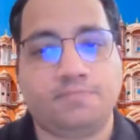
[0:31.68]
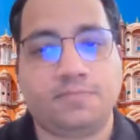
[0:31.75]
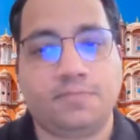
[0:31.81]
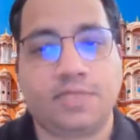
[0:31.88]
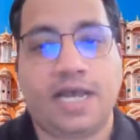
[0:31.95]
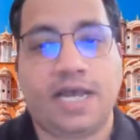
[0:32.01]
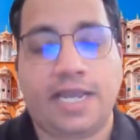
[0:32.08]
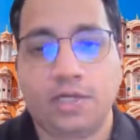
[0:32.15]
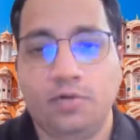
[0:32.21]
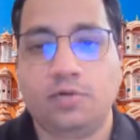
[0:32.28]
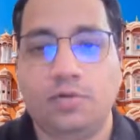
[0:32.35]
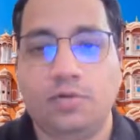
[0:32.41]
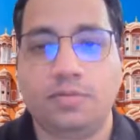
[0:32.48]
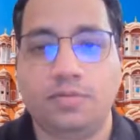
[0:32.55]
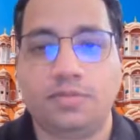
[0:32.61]
I
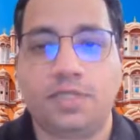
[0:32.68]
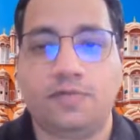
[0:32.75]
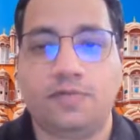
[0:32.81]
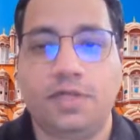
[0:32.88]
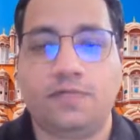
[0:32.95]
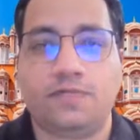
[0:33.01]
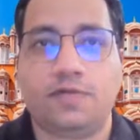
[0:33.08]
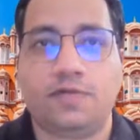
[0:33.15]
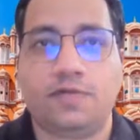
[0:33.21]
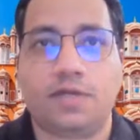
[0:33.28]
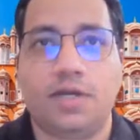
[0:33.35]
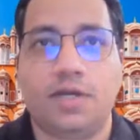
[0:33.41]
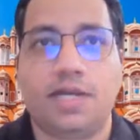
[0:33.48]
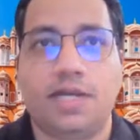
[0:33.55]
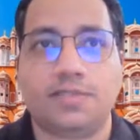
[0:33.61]
know Dhawal for
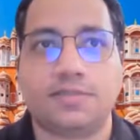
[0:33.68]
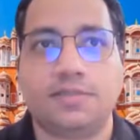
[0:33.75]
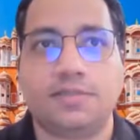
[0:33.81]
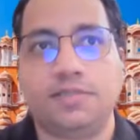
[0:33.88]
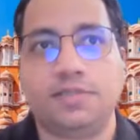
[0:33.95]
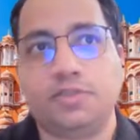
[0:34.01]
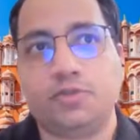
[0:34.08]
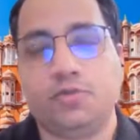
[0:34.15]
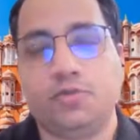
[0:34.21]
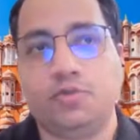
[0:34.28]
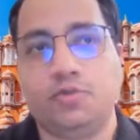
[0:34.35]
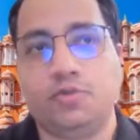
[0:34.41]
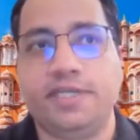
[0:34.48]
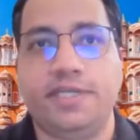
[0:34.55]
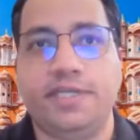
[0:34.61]
last
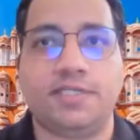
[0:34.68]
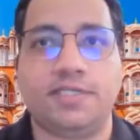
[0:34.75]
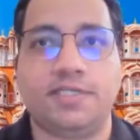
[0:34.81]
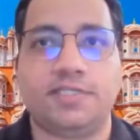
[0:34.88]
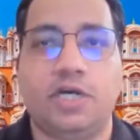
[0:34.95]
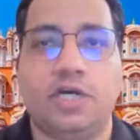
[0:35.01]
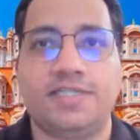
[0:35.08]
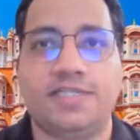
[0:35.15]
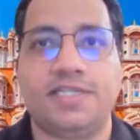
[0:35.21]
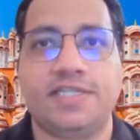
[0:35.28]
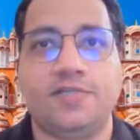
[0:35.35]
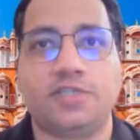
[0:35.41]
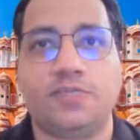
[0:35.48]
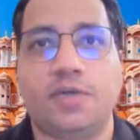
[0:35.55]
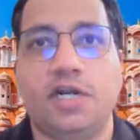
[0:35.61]
2-3 years now, as he
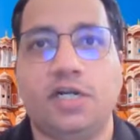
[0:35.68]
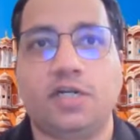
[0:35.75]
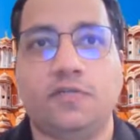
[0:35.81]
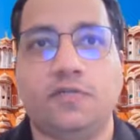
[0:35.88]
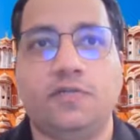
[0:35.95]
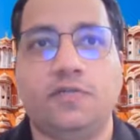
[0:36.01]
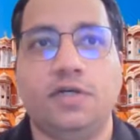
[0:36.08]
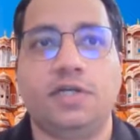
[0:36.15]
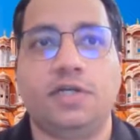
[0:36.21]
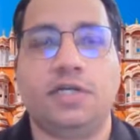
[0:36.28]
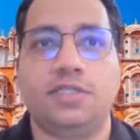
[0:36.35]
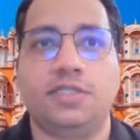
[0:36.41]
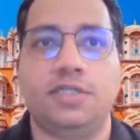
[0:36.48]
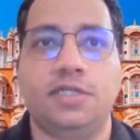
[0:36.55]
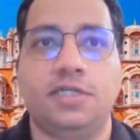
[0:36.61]
was part of our
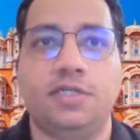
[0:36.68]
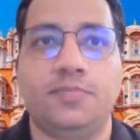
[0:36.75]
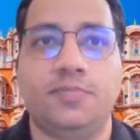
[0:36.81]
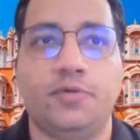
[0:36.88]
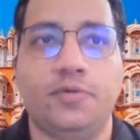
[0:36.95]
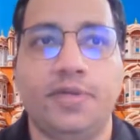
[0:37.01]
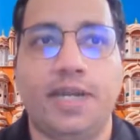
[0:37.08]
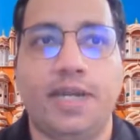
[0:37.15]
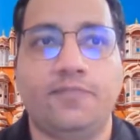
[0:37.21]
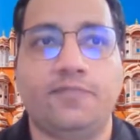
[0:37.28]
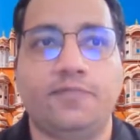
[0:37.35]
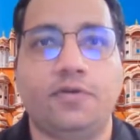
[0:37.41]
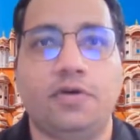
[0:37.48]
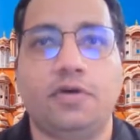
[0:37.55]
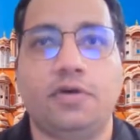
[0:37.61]
another program
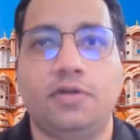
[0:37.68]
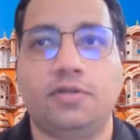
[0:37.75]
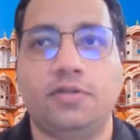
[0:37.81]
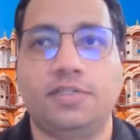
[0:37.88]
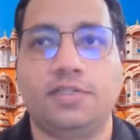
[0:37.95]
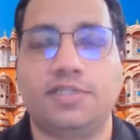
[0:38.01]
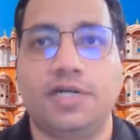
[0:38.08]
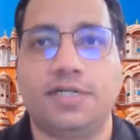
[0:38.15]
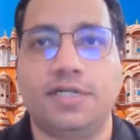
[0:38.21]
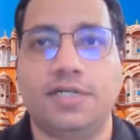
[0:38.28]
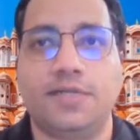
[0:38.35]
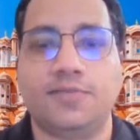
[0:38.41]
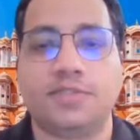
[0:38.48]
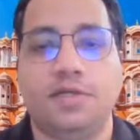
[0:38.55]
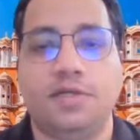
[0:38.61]
for
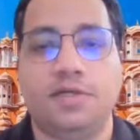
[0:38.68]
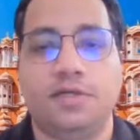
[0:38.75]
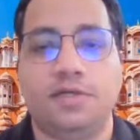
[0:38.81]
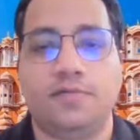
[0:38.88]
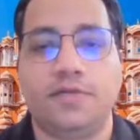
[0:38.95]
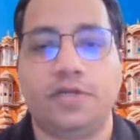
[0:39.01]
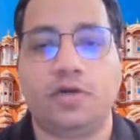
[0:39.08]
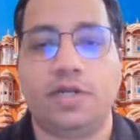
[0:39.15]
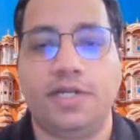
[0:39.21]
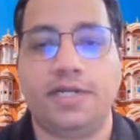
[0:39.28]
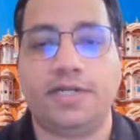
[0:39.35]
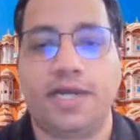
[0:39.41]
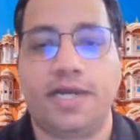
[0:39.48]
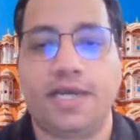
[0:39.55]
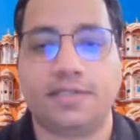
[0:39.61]
startups. We call it
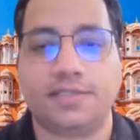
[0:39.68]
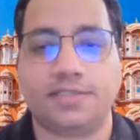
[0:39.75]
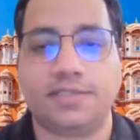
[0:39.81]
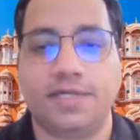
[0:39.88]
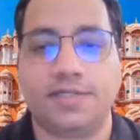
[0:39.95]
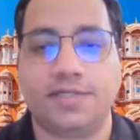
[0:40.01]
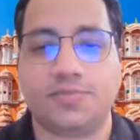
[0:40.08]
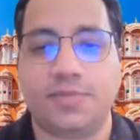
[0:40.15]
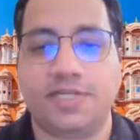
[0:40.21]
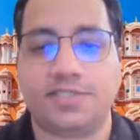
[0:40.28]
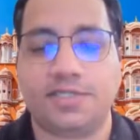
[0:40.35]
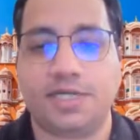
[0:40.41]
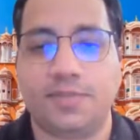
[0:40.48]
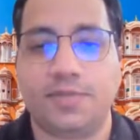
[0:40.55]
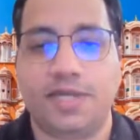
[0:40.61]
TiE Rajasthan Smash
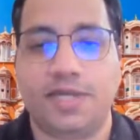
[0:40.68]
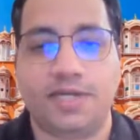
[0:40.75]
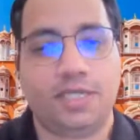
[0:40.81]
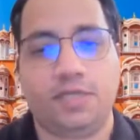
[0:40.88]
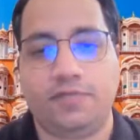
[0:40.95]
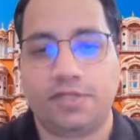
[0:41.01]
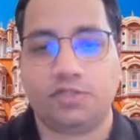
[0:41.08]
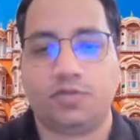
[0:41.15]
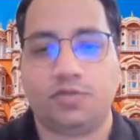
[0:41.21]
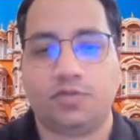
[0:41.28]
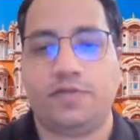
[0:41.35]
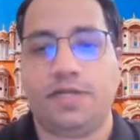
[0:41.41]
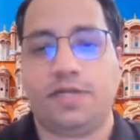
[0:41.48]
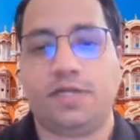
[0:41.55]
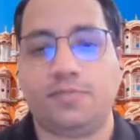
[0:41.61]
Up, and he eventually
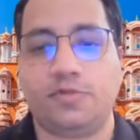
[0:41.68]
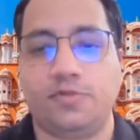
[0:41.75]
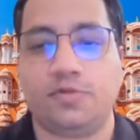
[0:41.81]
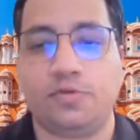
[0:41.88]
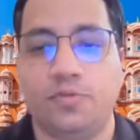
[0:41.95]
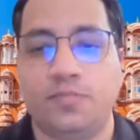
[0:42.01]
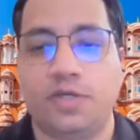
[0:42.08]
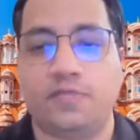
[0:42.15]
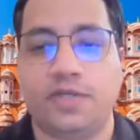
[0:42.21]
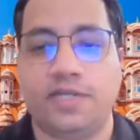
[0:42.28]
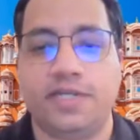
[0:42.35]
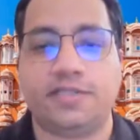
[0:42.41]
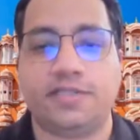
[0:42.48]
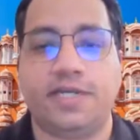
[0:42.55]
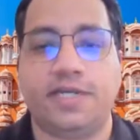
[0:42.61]
went up to
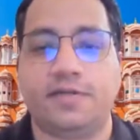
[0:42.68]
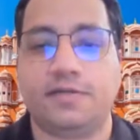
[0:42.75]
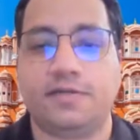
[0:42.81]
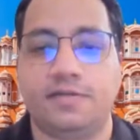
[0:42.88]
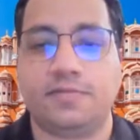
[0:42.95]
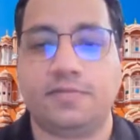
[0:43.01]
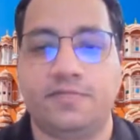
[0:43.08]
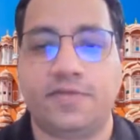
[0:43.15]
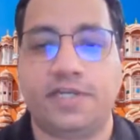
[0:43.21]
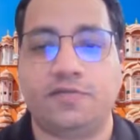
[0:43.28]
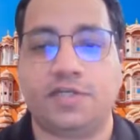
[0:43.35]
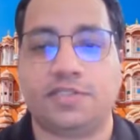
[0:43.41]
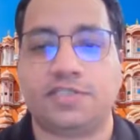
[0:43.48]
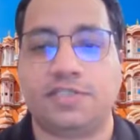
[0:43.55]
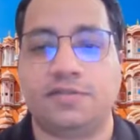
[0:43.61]
winning that when he
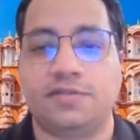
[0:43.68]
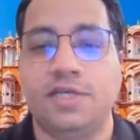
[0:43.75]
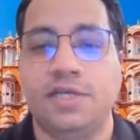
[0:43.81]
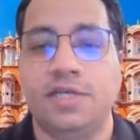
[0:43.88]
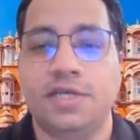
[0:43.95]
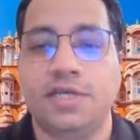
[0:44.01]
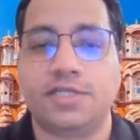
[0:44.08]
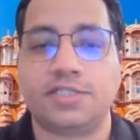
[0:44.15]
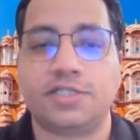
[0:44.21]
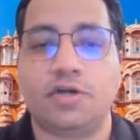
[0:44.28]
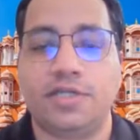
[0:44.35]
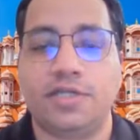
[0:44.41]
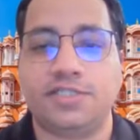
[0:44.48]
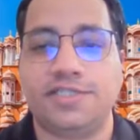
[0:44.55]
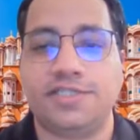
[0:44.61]
was in his
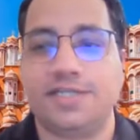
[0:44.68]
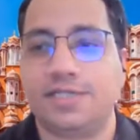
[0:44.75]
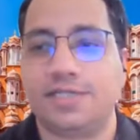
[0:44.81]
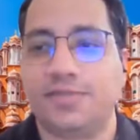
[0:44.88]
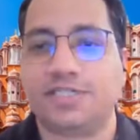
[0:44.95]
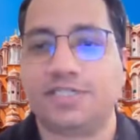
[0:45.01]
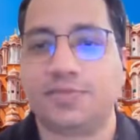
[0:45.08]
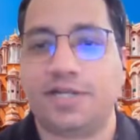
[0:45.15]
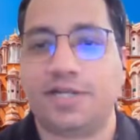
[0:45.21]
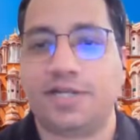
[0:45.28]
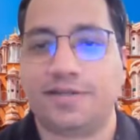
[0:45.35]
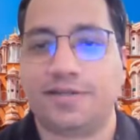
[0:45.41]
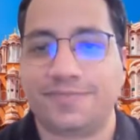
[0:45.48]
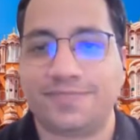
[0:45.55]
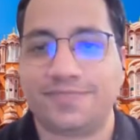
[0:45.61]
college days in BITS
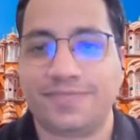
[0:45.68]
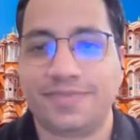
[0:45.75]
Pilani.